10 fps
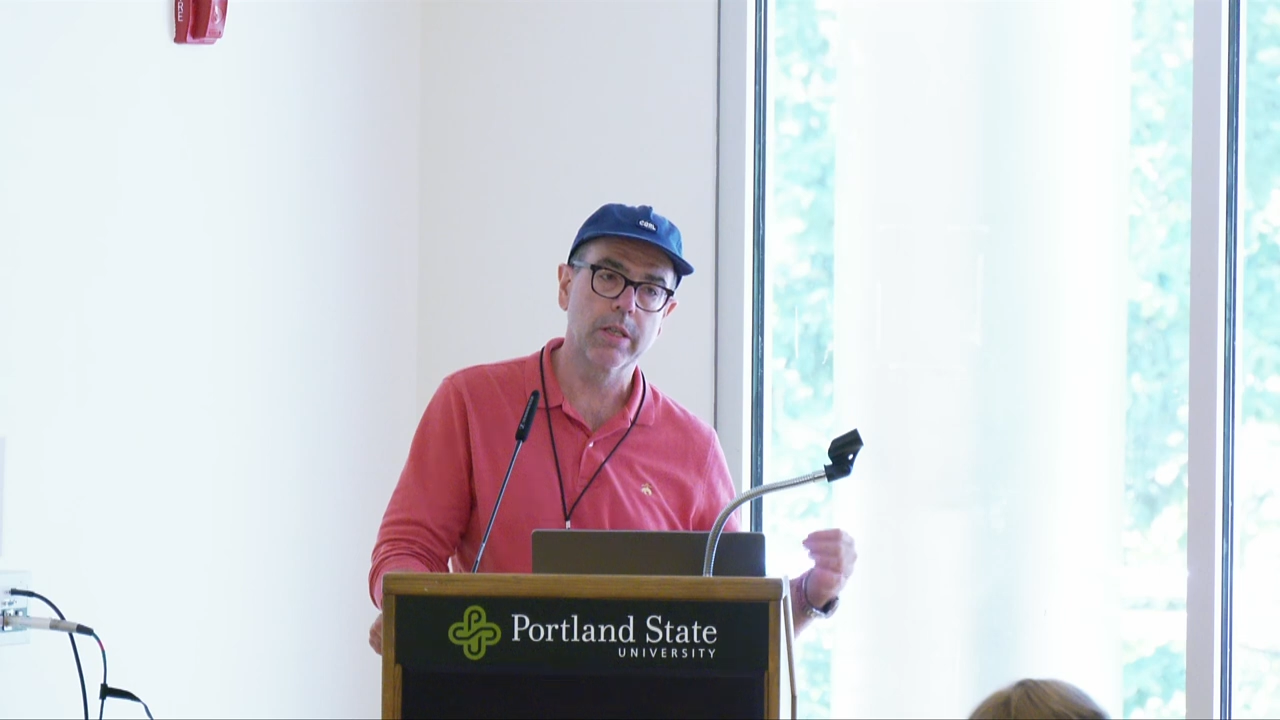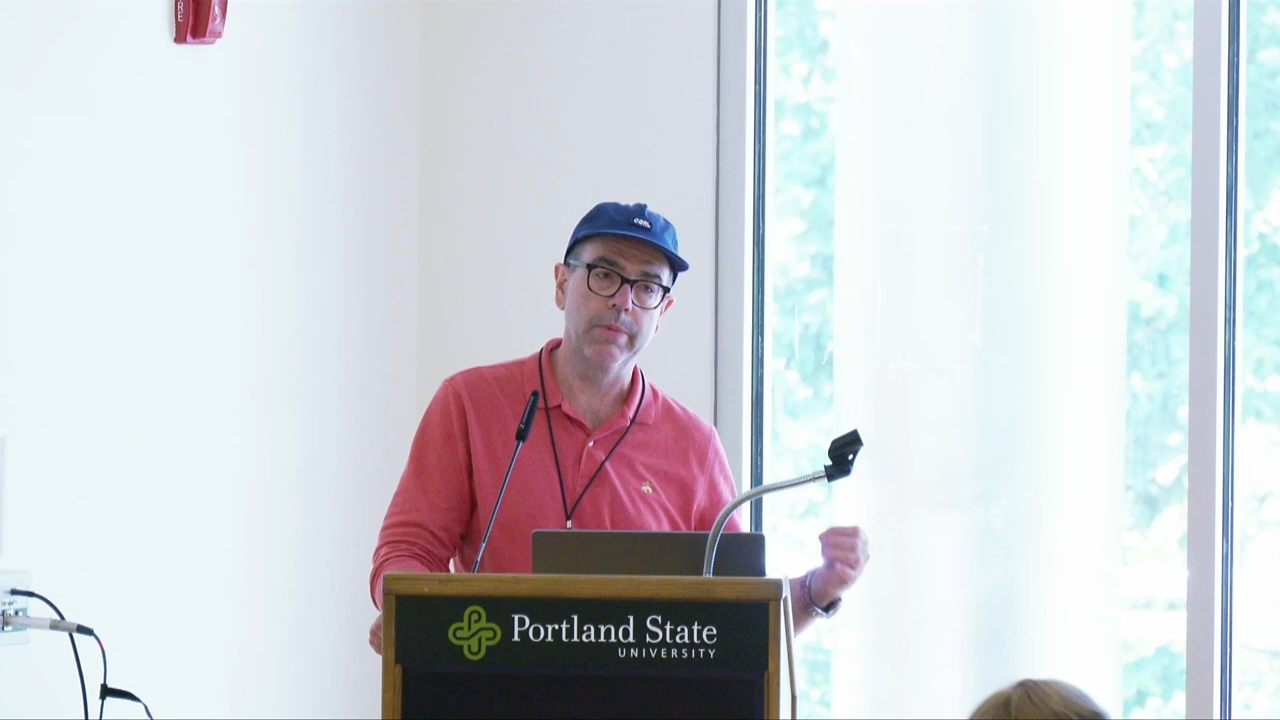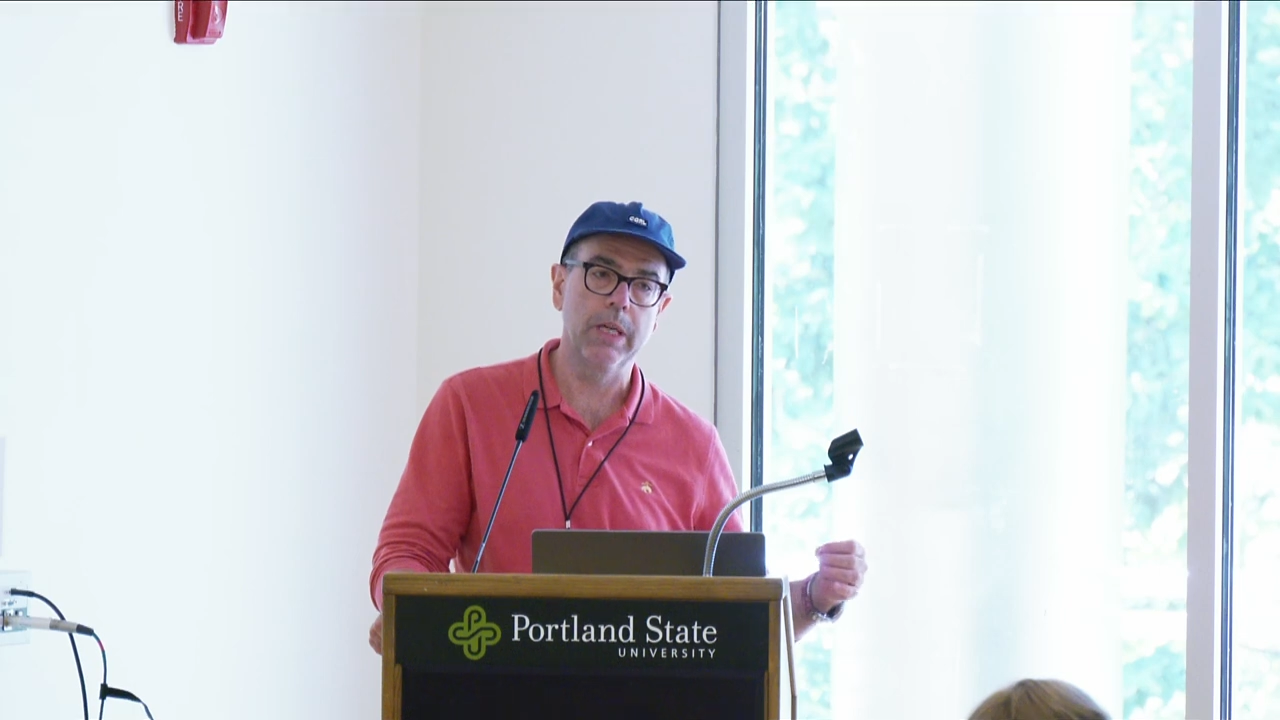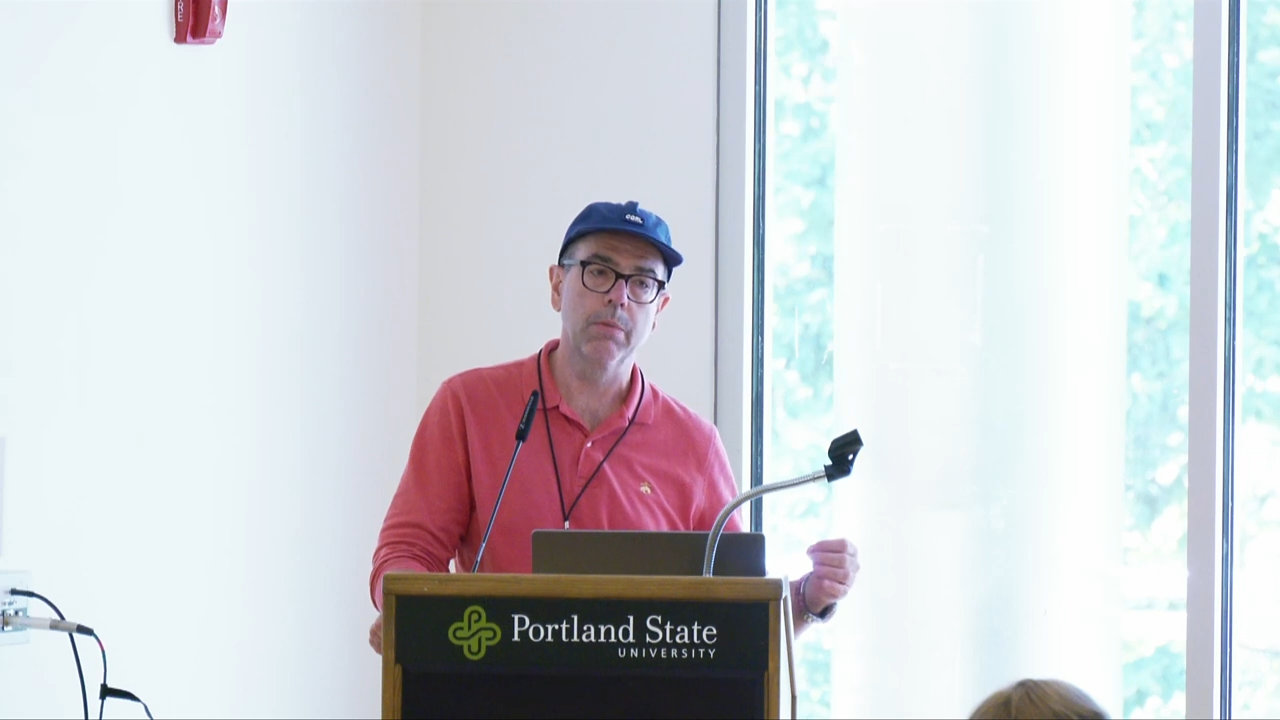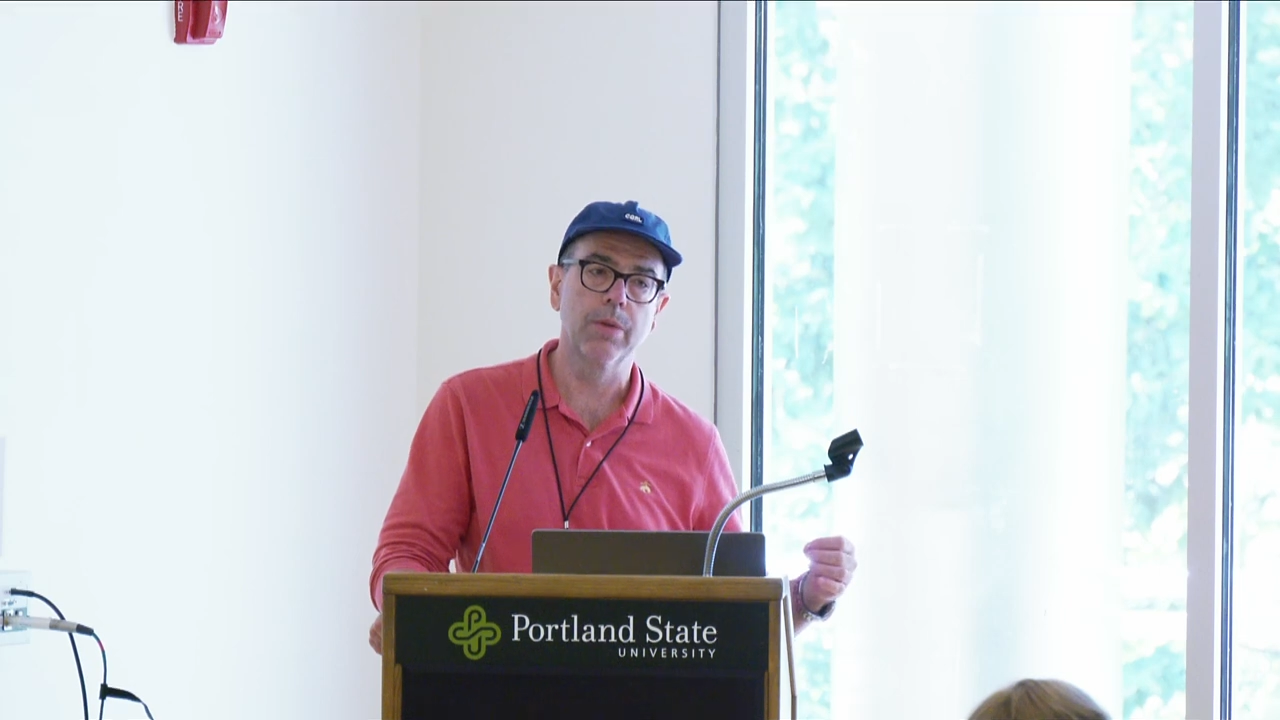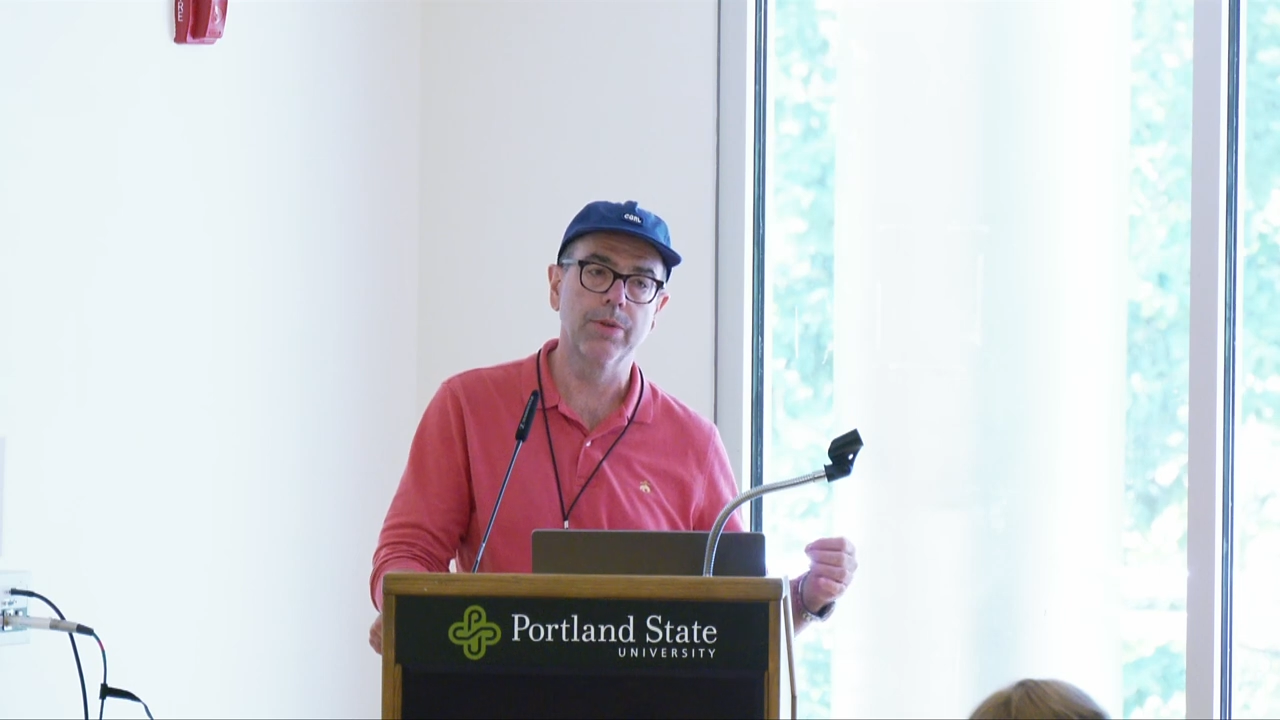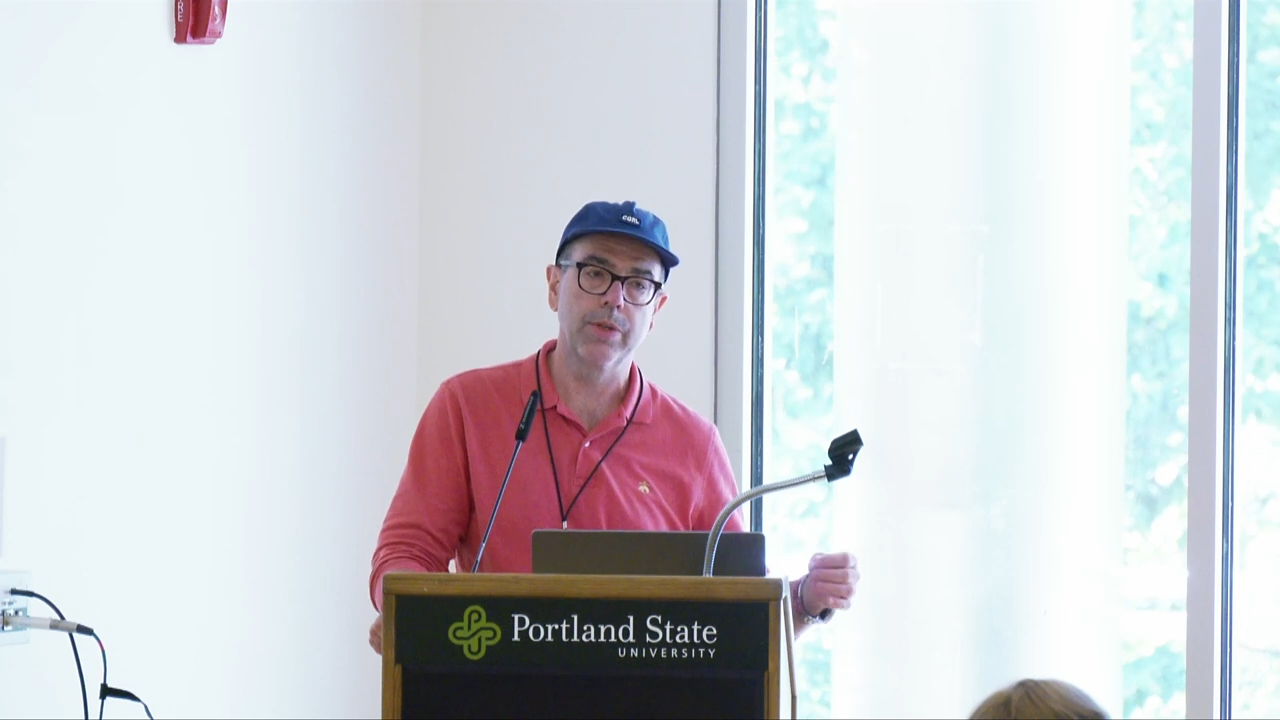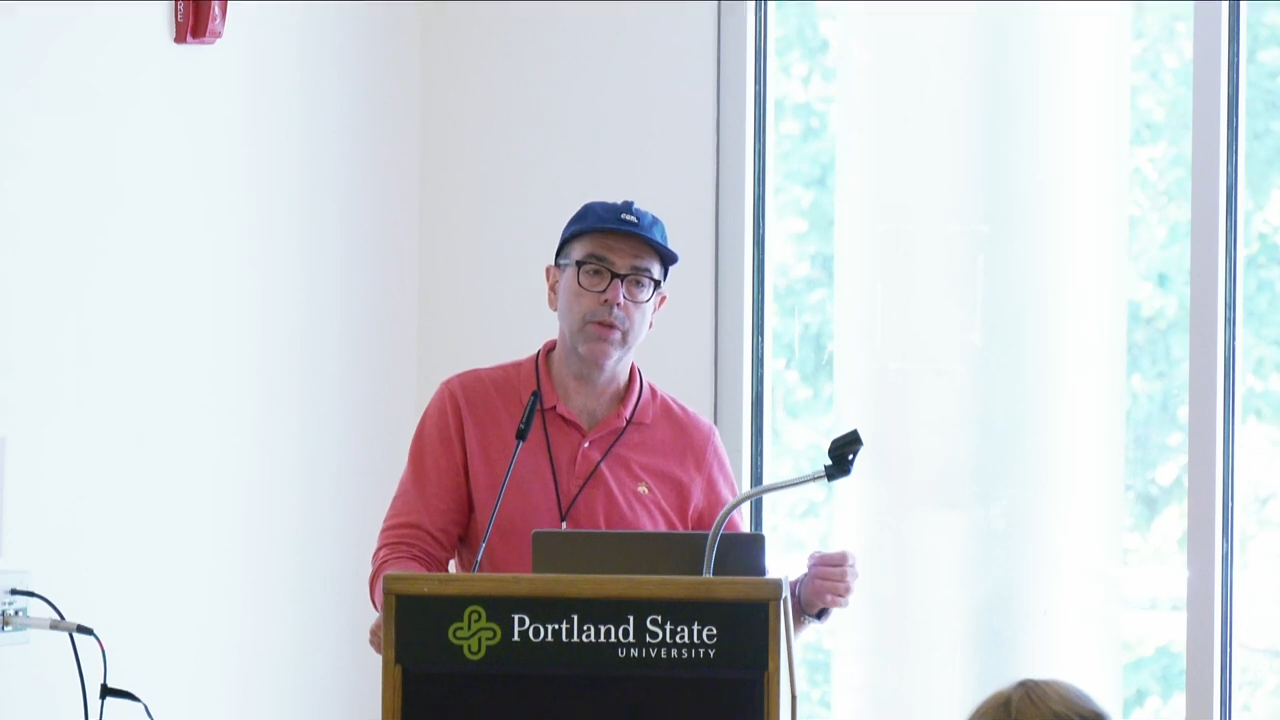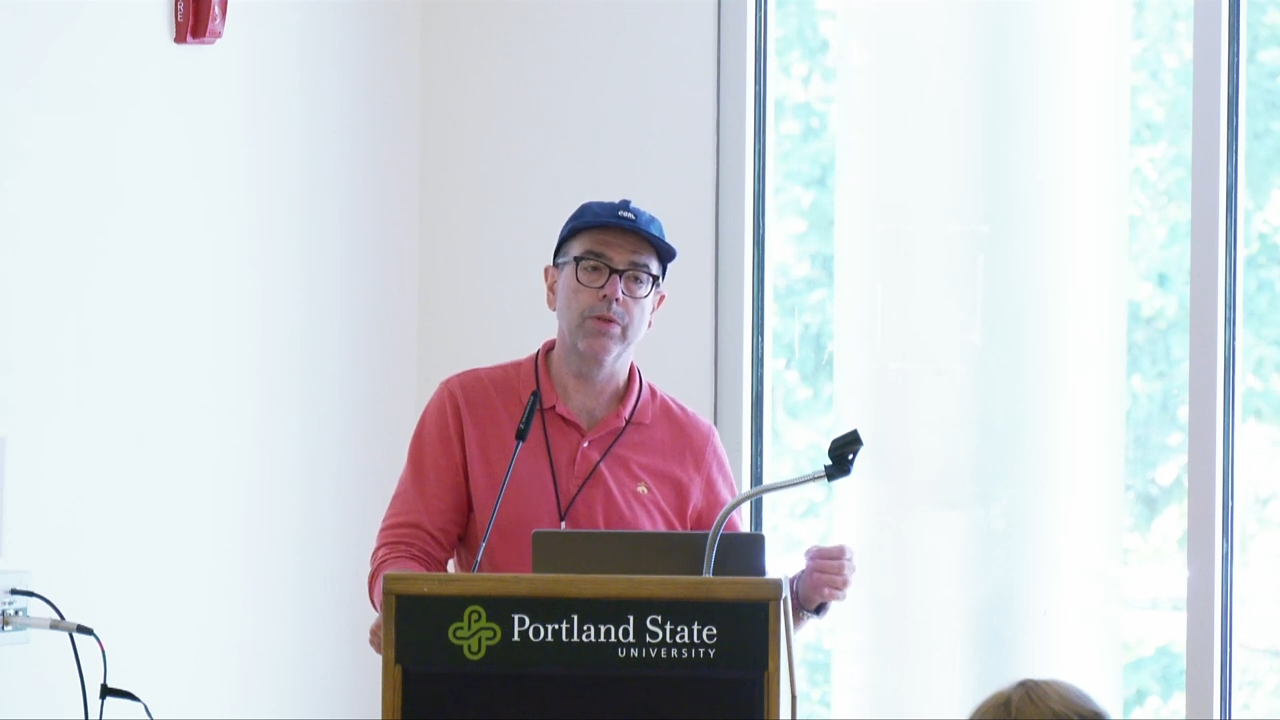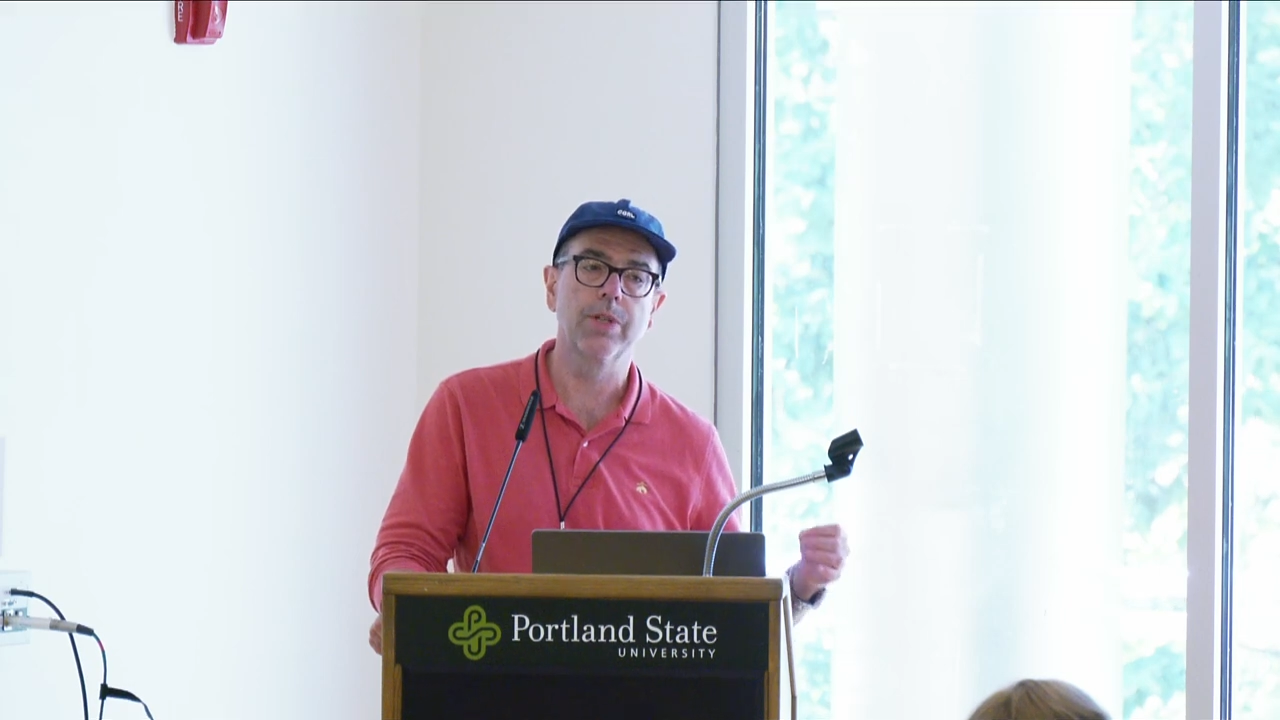be able to